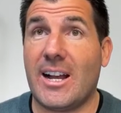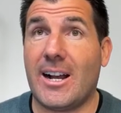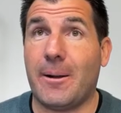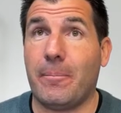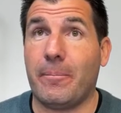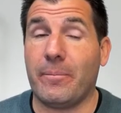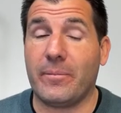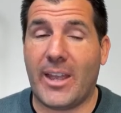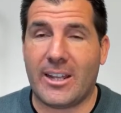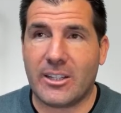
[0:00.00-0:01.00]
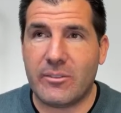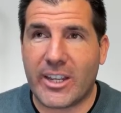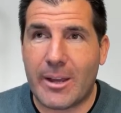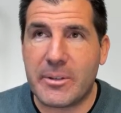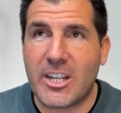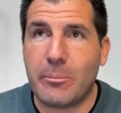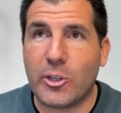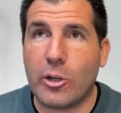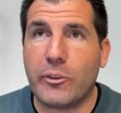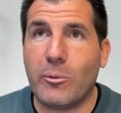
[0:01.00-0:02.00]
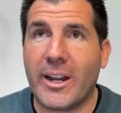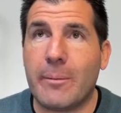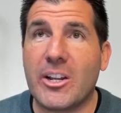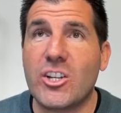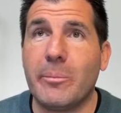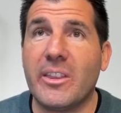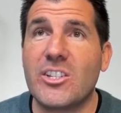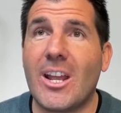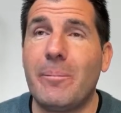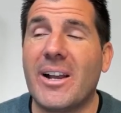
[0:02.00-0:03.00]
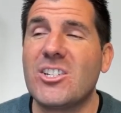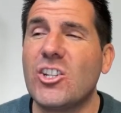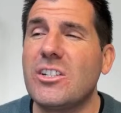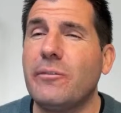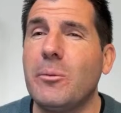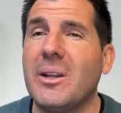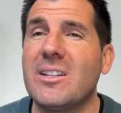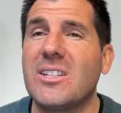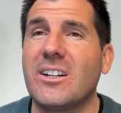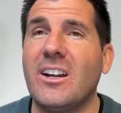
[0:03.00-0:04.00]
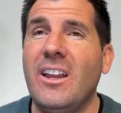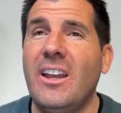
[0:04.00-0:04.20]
Um, yeah, leave a comment down below if you want. I'm going to jump into the chat box just a few minutes here.